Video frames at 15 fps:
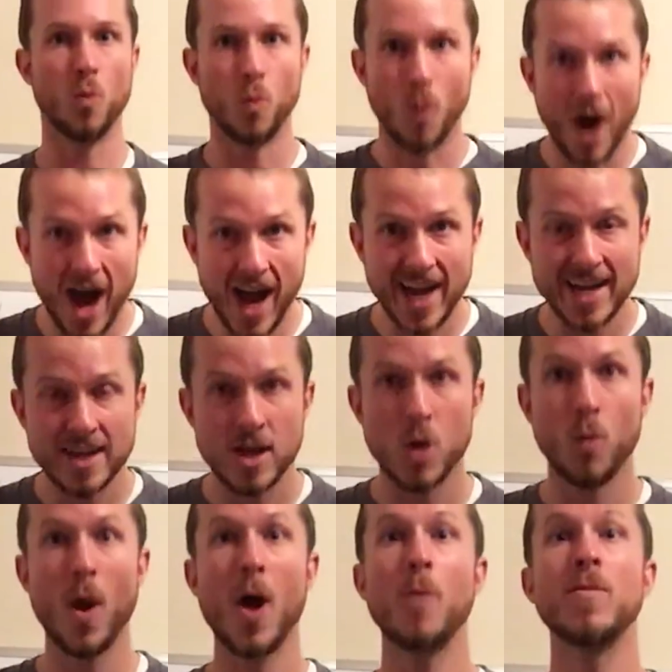Why?
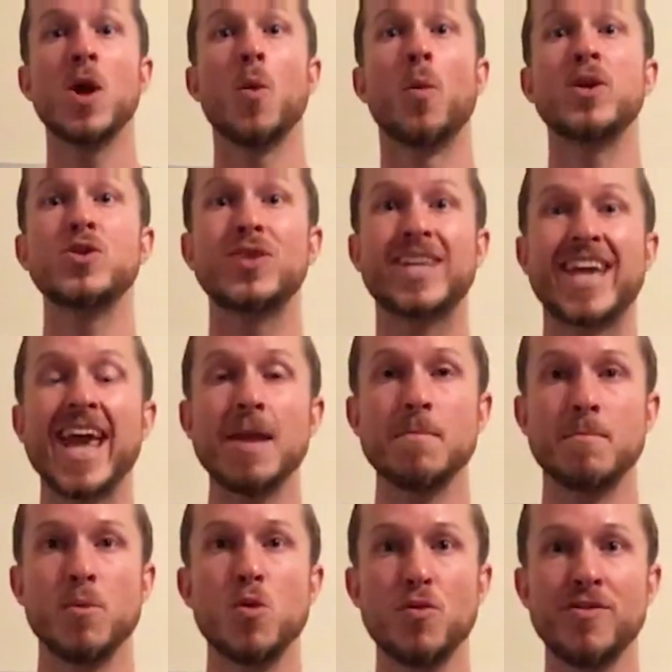Well, when you get
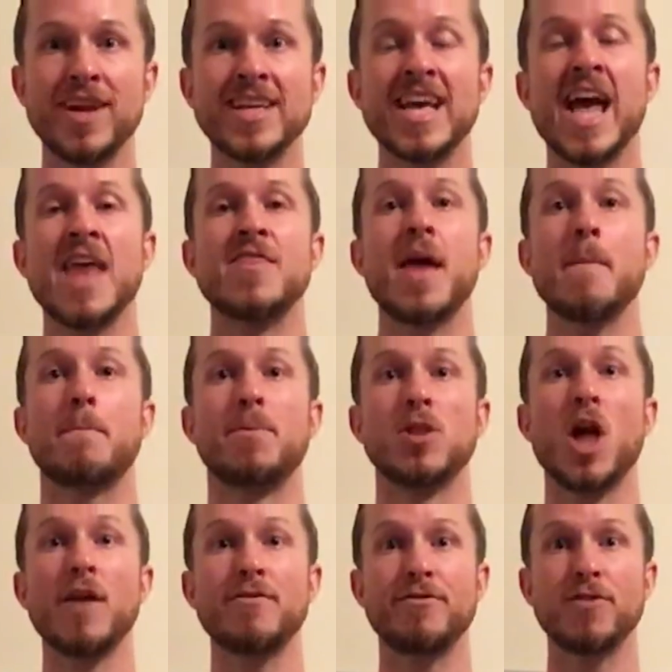moving, that
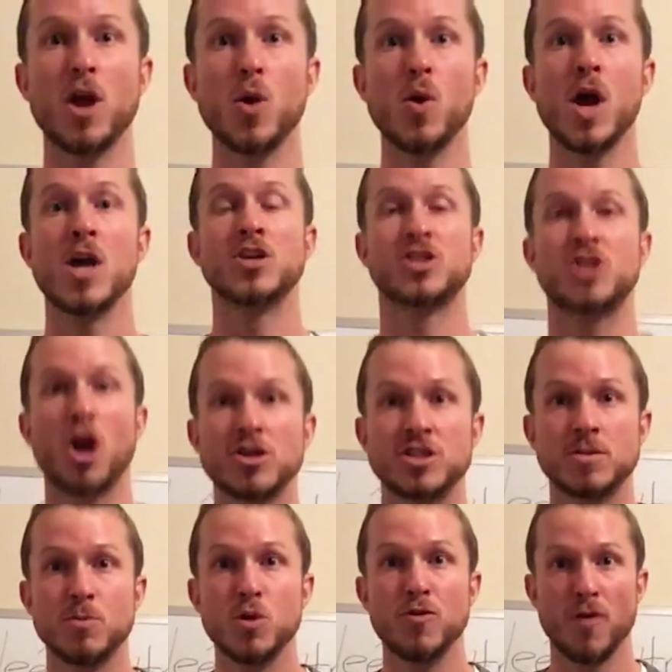blood flow starts
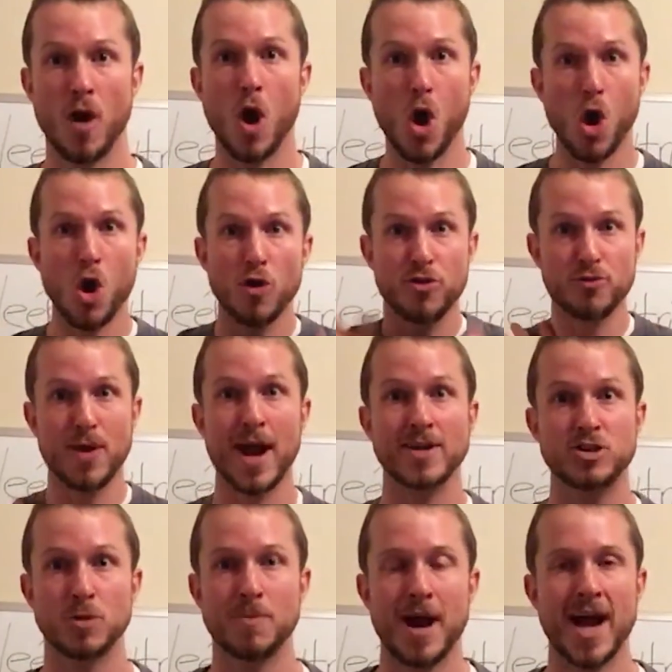to move all
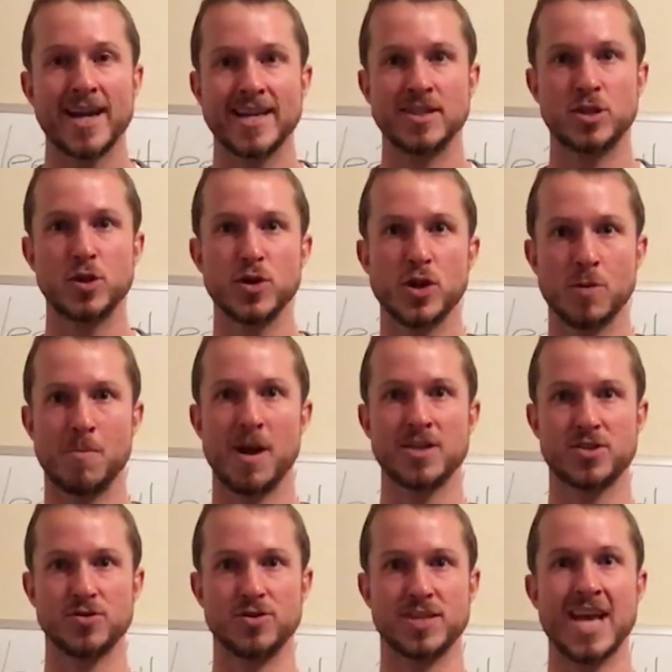throughout your body into your
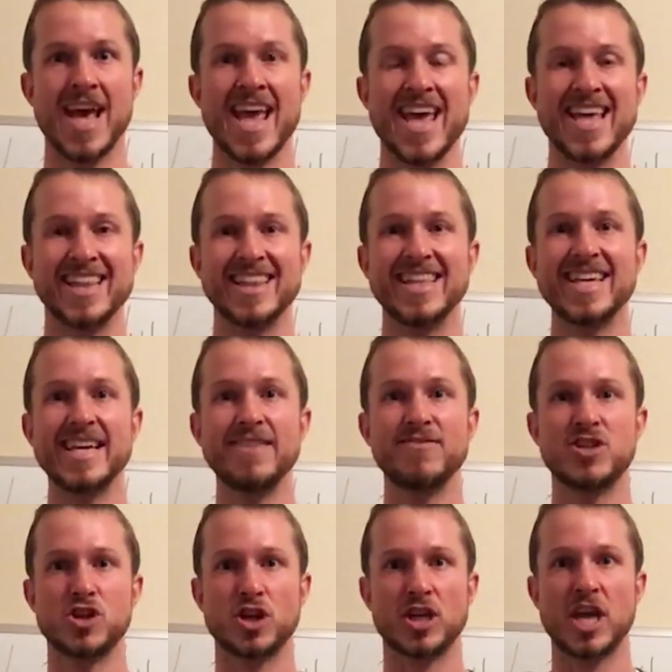muscles. It
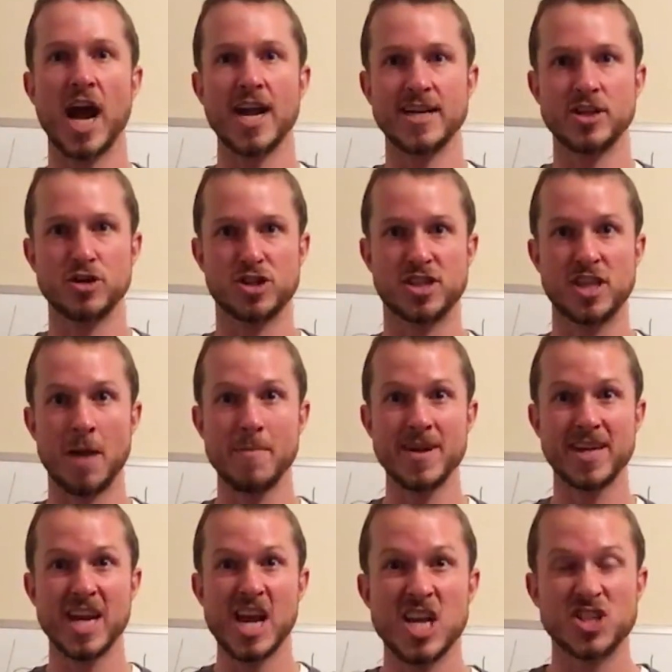leaves your gut and your
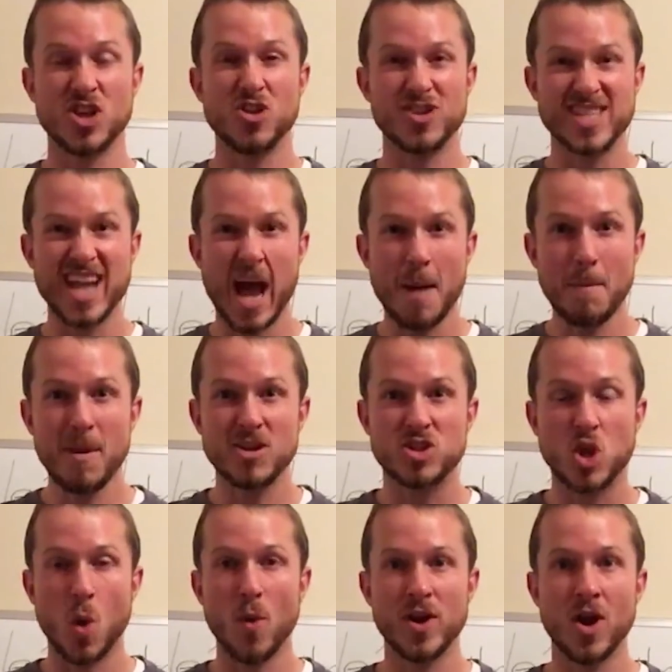stomach, so there's not much
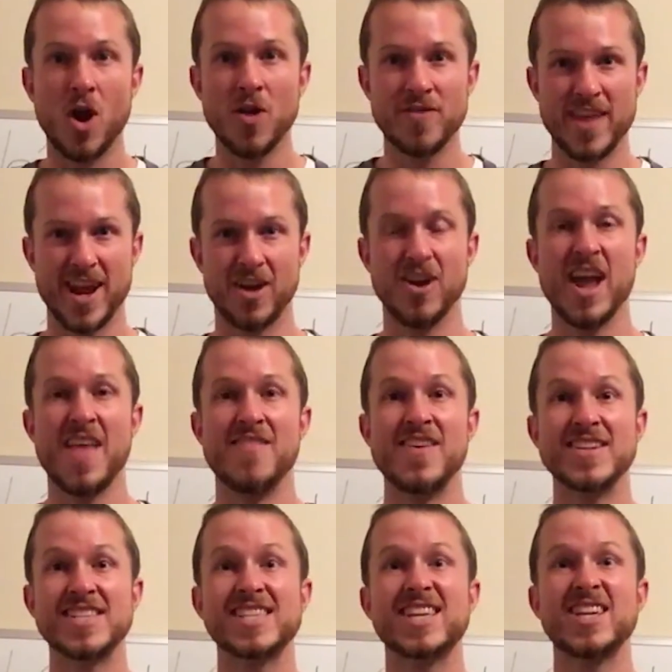going on there.
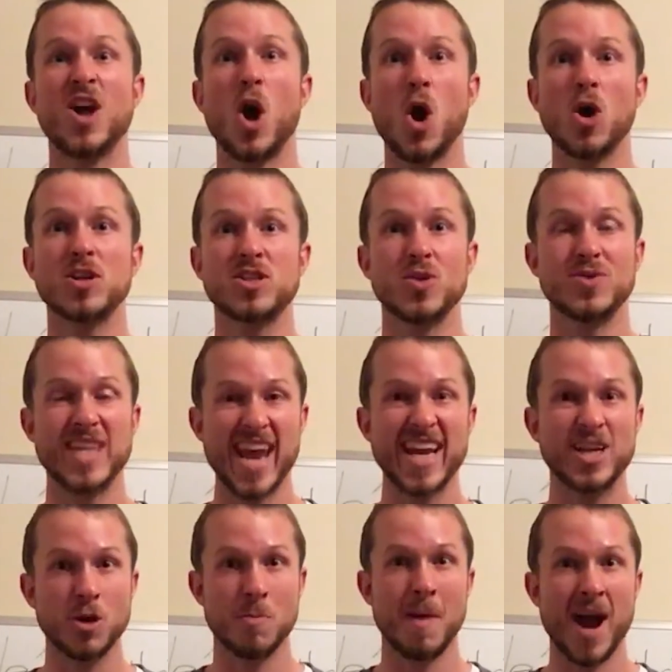This is gonna also
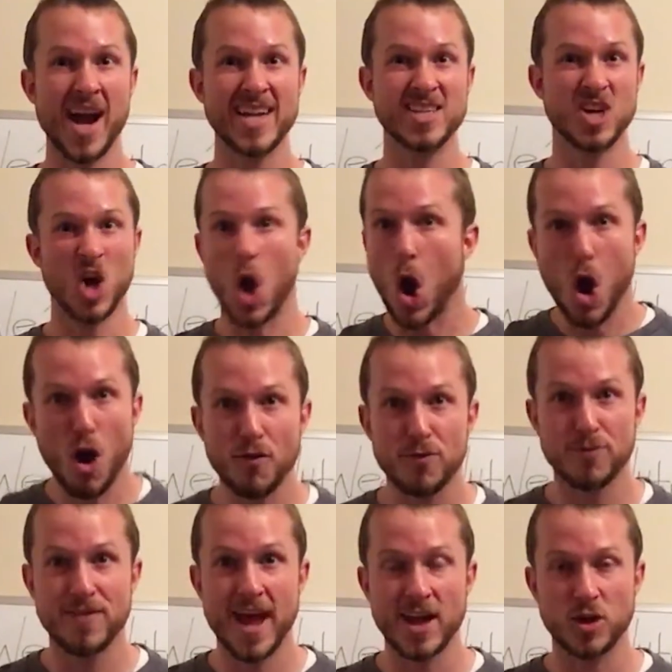take your mind off
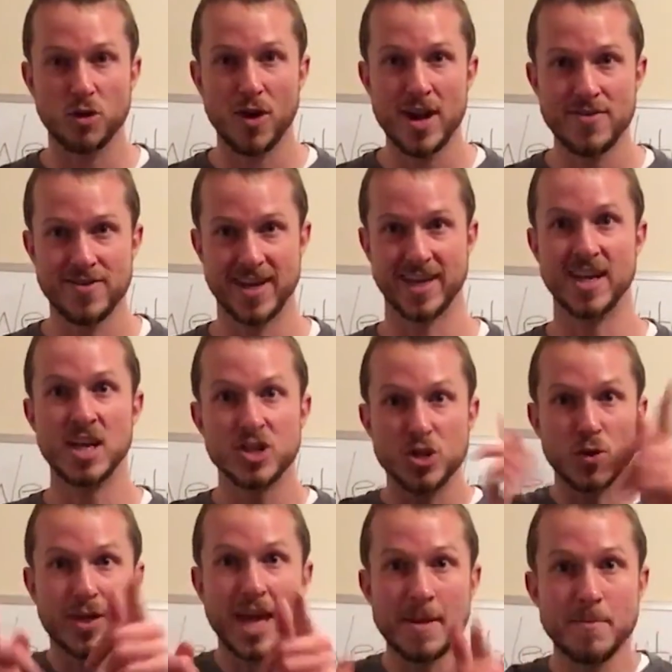of that craving.
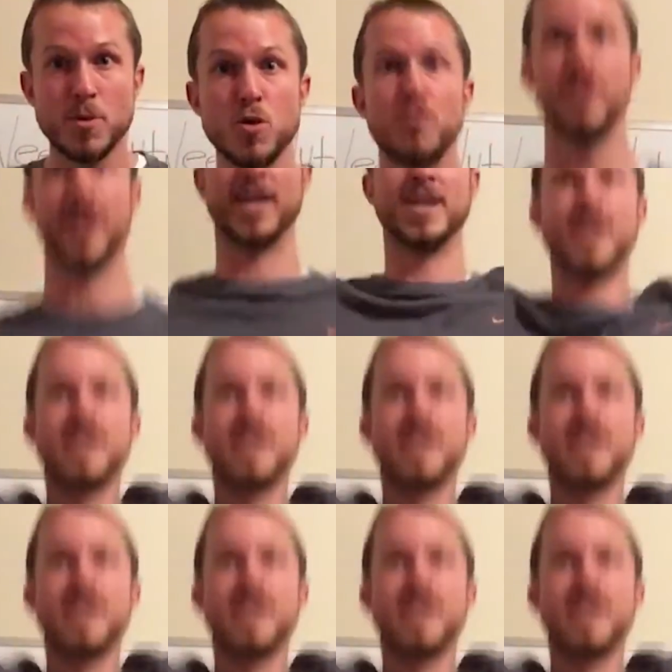So get moving.